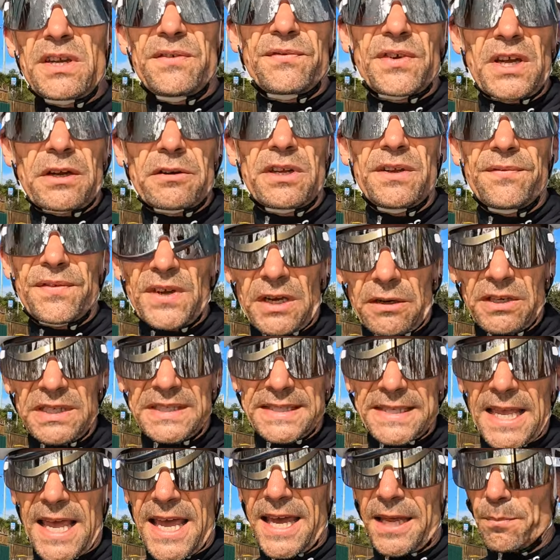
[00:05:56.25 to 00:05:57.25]
very, very
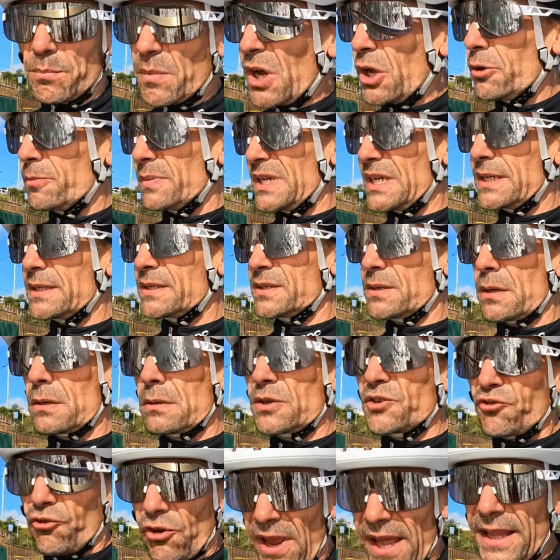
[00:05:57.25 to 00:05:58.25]
sad moment in
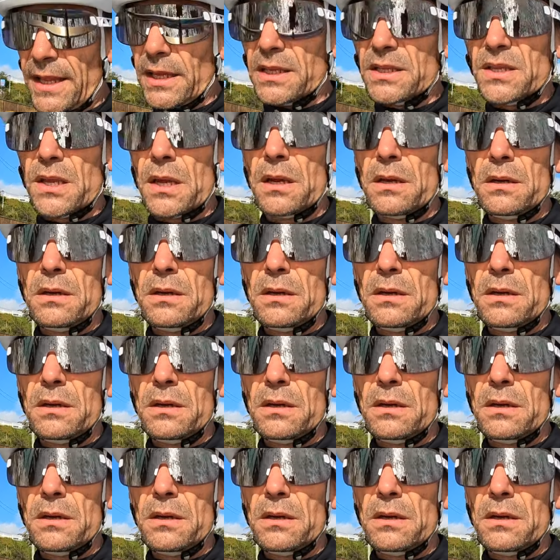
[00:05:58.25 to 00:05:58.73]
Australian